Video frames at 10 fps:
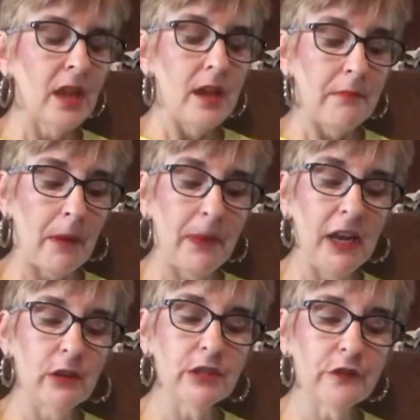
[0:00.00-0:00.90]
My
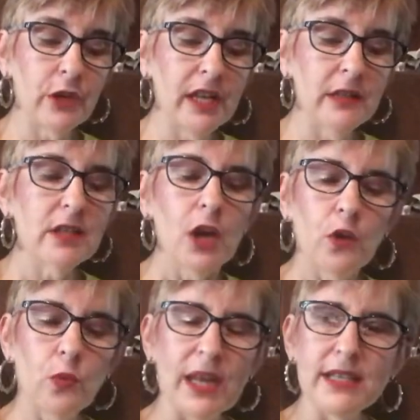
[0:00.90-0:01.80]
parents' friends
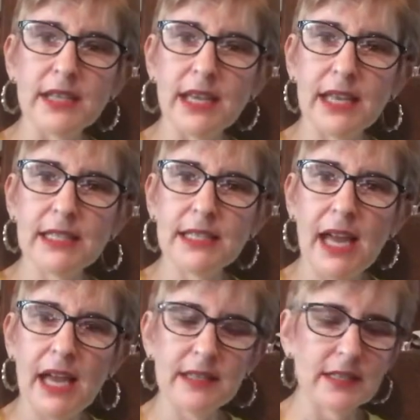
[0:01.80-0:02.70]
went to get
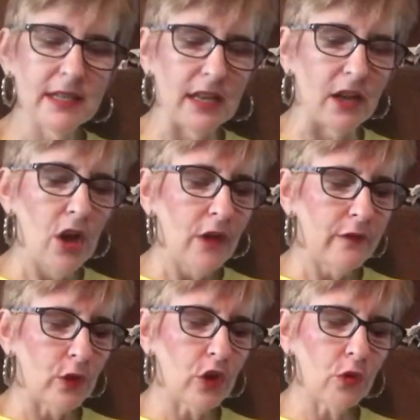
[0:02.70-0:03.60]
tested
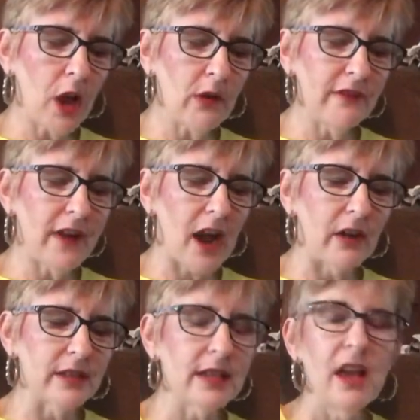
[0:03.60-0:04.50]
for
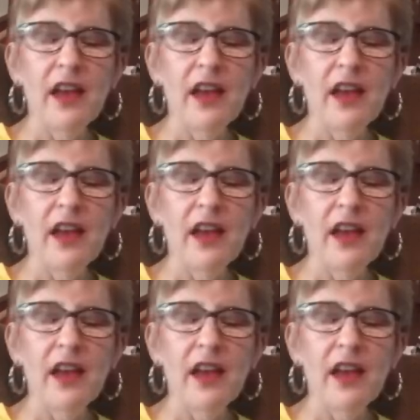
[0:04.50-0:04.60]
coronavirus.